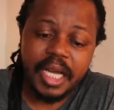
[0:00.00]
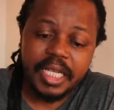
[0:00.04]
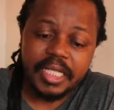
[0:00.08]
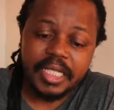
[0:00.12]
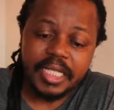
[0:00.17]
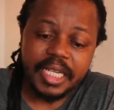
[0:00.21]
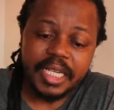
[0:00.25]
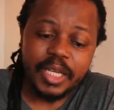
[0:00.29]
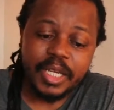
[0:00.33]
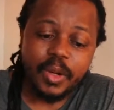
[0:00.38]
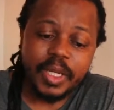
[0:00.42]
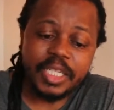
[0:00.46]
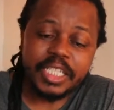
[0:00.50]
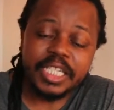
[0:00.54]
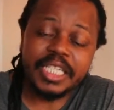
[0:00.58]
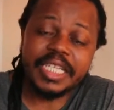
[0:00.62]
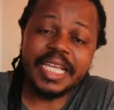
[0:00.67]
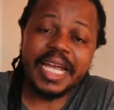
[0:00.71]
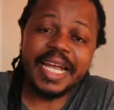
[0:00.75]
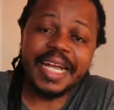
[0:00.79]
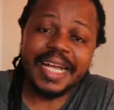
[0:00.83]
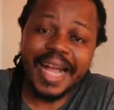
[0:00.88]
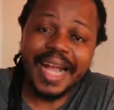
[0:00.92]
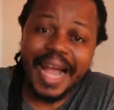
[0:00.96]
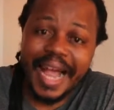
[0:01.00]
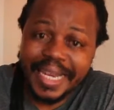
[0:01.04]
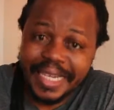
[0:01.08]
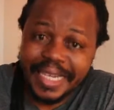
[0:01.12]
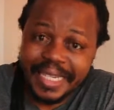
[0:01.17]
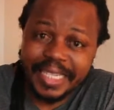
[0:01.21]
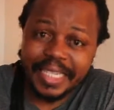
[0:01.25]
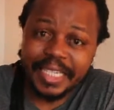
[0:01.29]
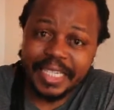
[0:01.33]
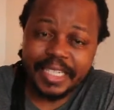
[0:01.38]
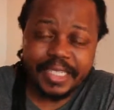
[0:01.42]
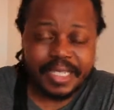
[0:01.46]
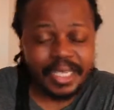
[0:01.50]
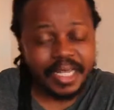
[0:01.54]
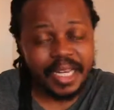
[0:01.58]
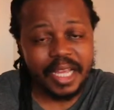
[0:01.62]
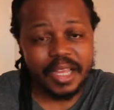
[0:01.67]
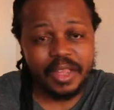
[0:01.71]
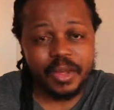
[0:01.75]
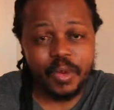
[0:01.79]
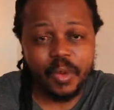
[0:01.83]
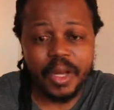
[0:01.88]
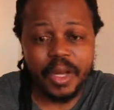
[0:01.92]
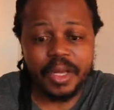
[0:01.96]
Tadiwa Nyangani is
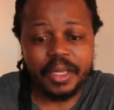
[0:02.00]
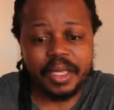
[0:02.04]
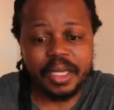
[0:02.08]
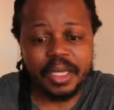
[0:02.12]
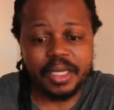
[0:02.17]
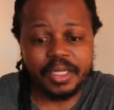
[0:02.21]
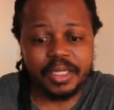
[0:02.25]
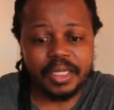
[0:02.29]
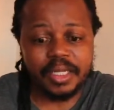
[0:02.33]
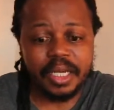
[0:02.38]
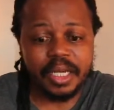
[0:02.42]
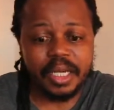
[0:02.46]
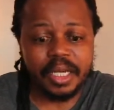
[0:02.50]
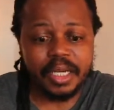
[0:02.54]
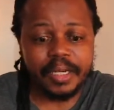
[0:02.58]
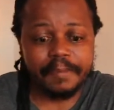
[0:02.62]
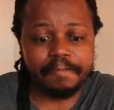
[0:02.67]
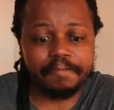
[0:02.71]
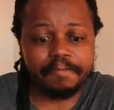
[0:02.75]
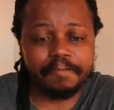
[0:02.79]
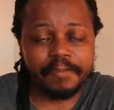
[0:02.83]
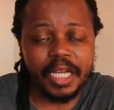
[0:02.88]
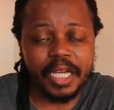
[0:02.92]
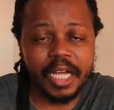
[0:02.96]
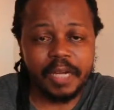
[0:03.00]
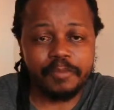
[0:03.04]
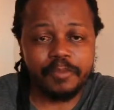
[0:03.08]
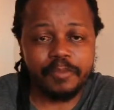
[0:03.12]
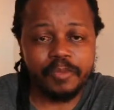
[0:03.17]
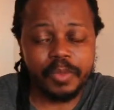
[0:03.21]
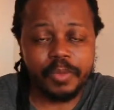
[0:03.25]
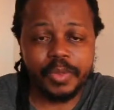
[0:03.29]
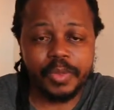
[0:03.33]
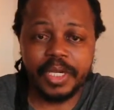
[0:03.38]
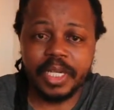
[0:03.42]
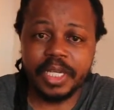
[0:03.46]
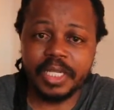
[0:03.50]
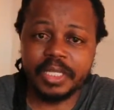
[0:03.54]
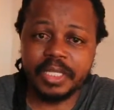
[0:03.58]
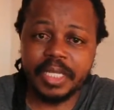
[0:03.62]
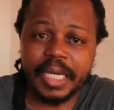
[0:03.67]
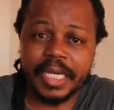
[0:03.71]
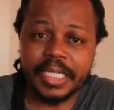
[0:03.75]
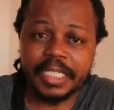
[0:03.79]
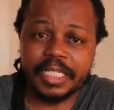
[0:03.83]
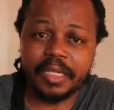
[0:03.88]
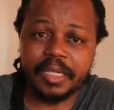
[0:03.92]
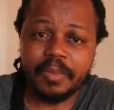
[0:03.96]
another one that I'm pretty
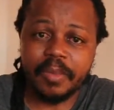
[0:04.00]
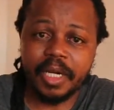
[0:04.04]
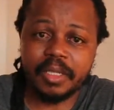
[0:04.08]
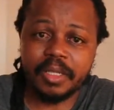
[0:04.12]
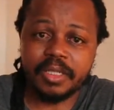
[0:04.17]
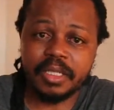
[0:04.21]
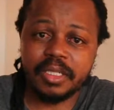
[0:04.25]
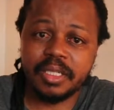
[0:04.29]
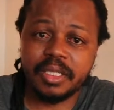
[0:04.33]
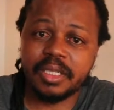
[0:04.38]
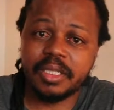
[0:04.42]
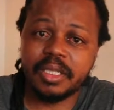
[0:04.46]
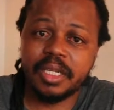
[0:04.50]
excited about. He's